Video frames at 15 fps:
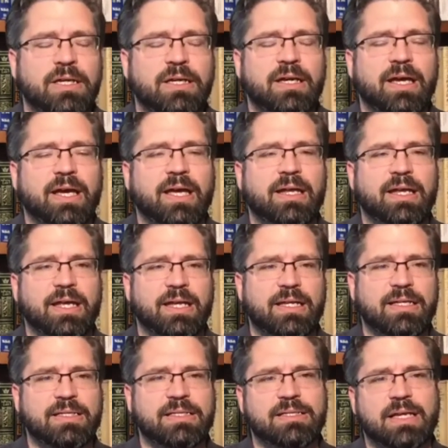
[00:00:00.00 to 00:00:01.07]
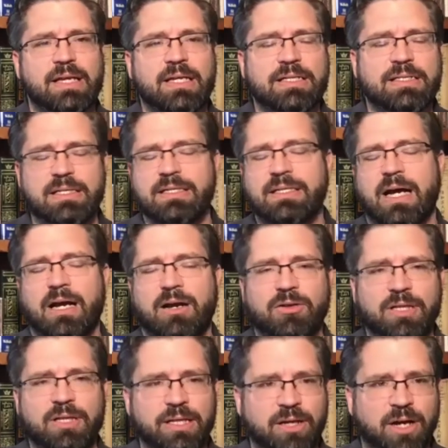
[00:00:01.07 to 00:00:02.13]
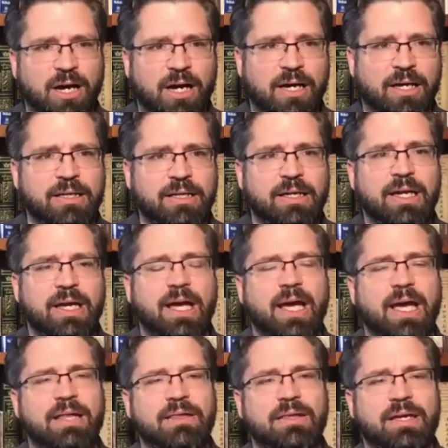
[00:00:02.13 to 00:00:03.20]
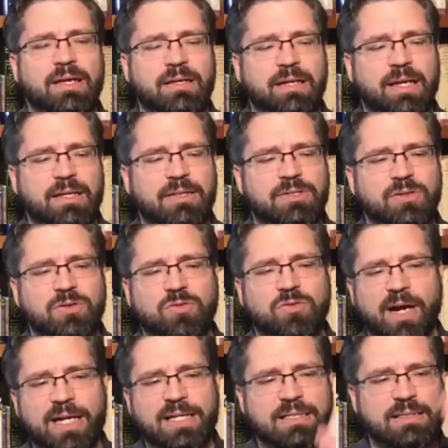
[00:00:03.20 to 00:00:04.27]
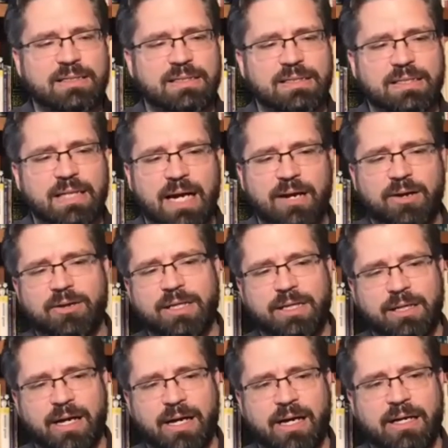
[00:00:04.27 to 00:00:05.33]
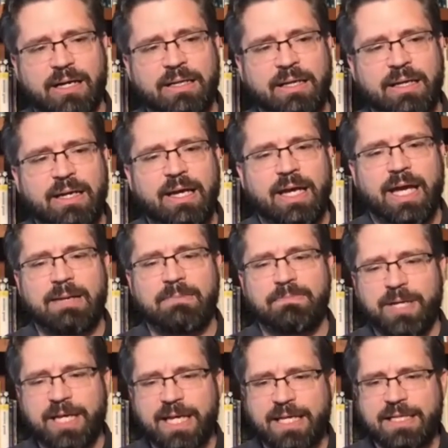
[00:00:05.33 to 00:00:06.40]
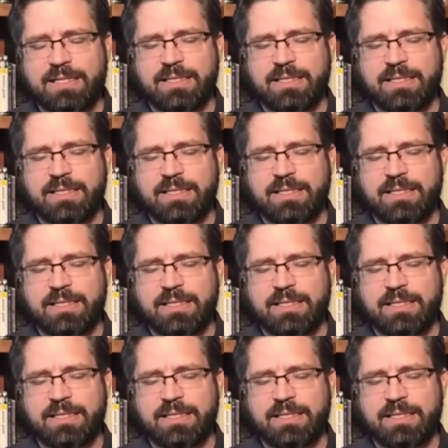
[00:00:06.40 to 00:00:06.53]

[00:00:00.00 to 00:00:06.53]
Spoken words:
And it is entirely God. And so grace is entirely God, and peace is